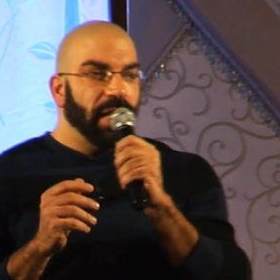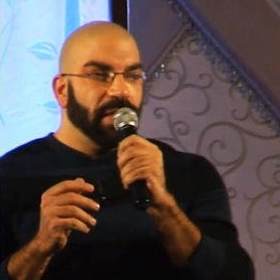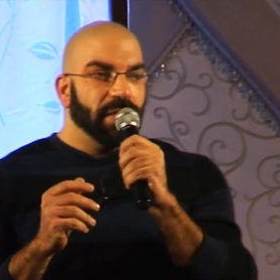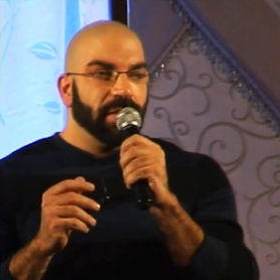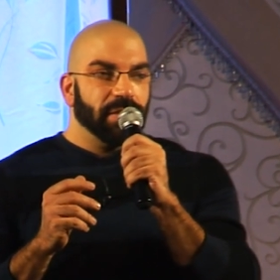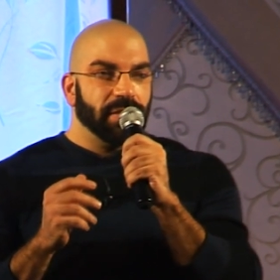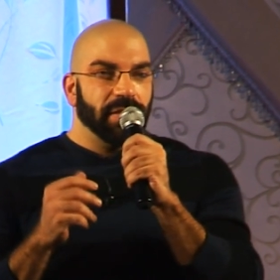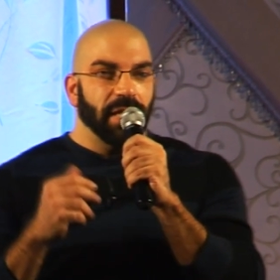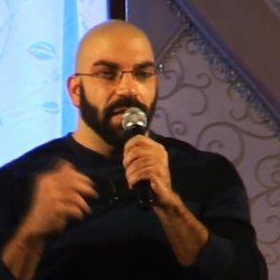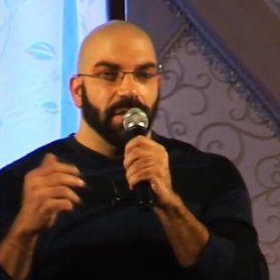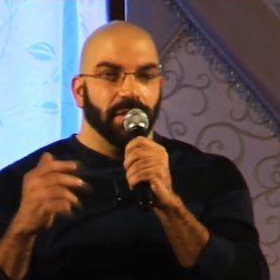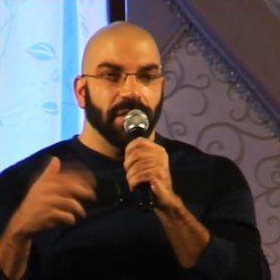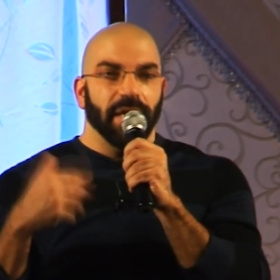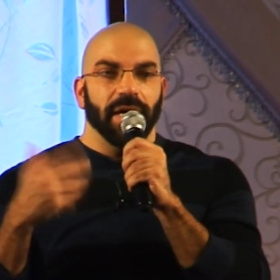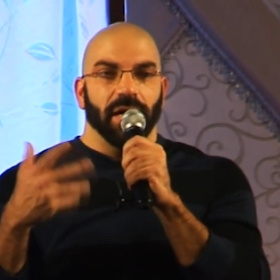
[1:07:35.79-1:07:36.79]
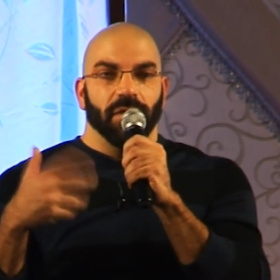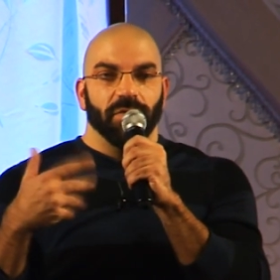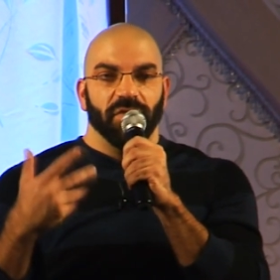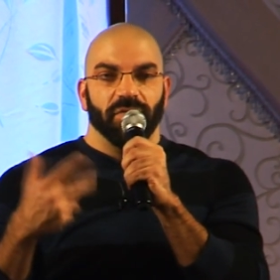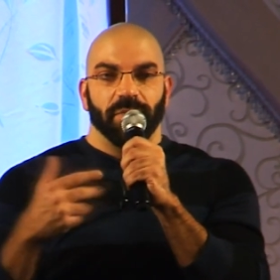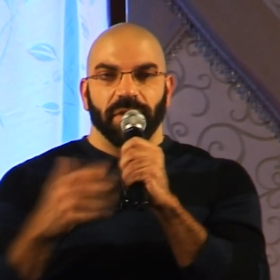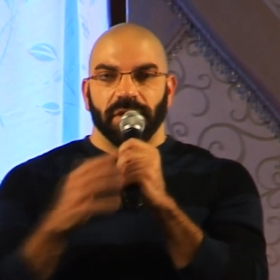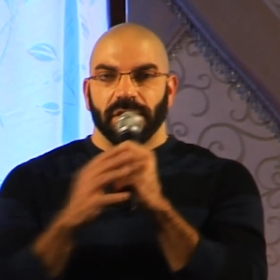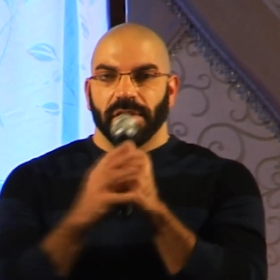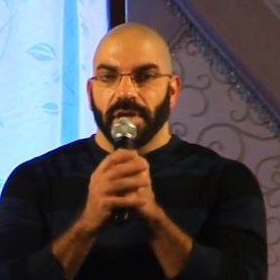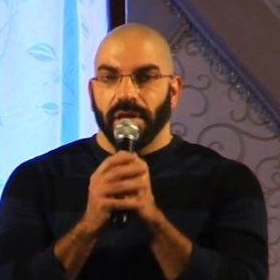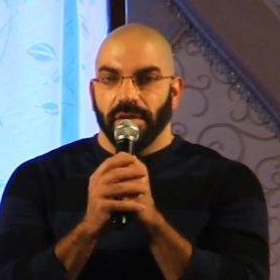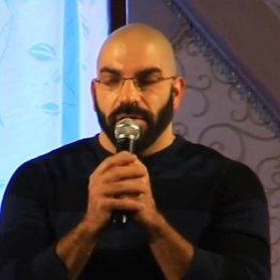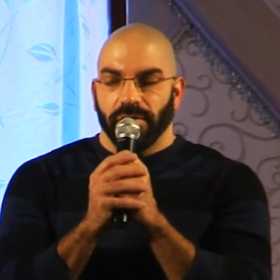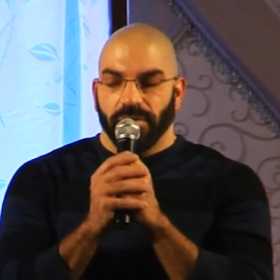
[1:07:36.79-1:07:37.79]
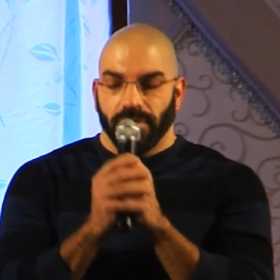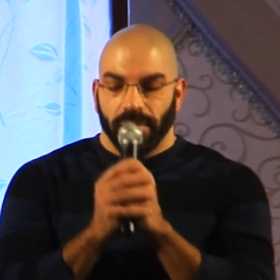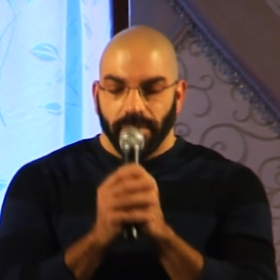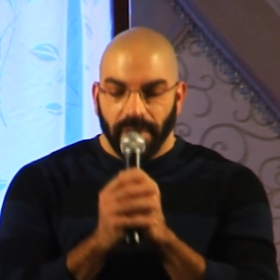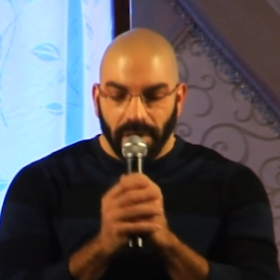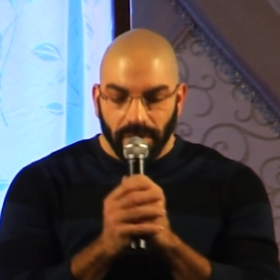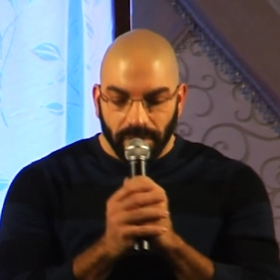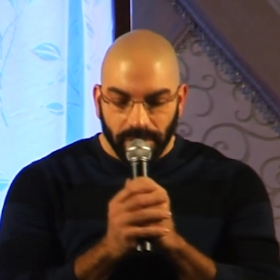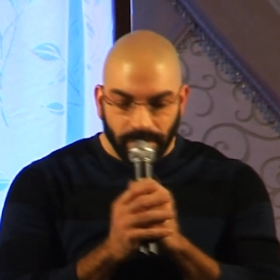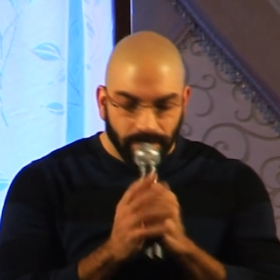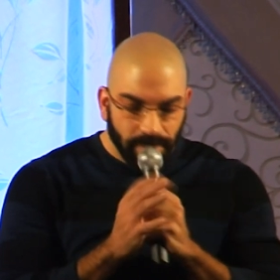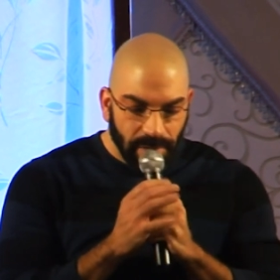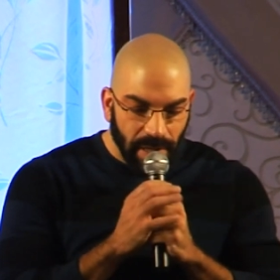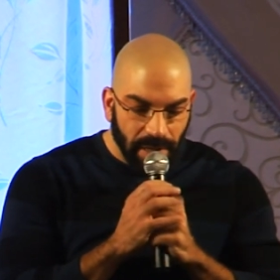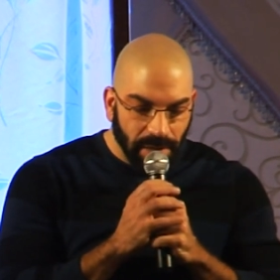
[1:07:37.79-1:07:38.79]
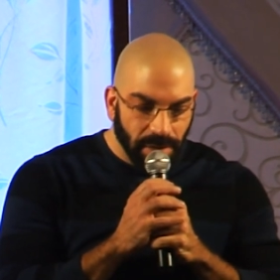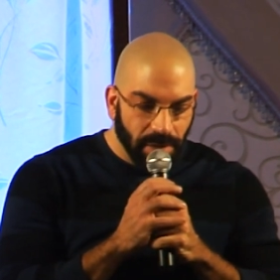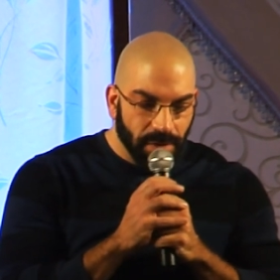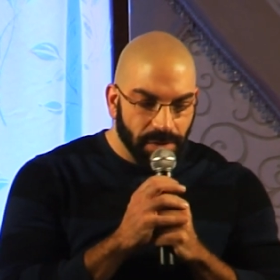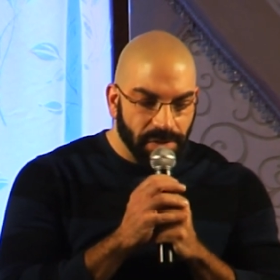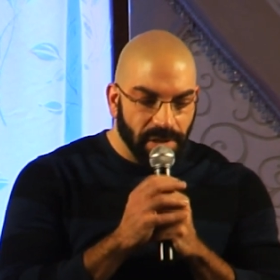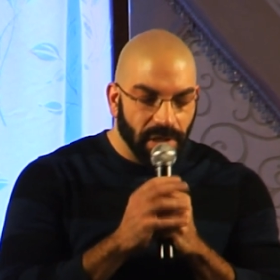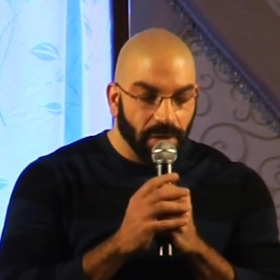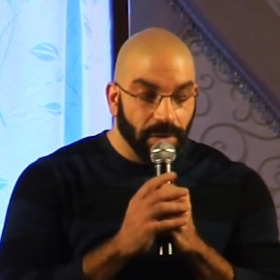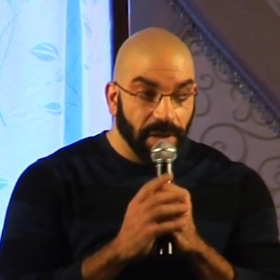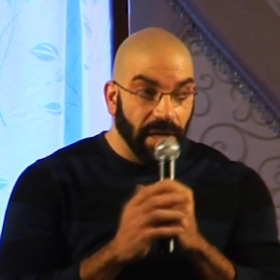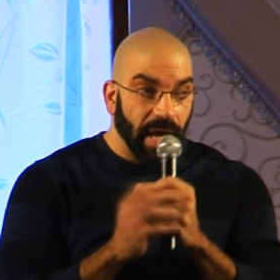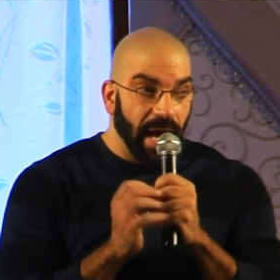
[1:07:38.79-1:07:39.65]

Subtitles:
And I said, yeah, we've been together for about 9 years now.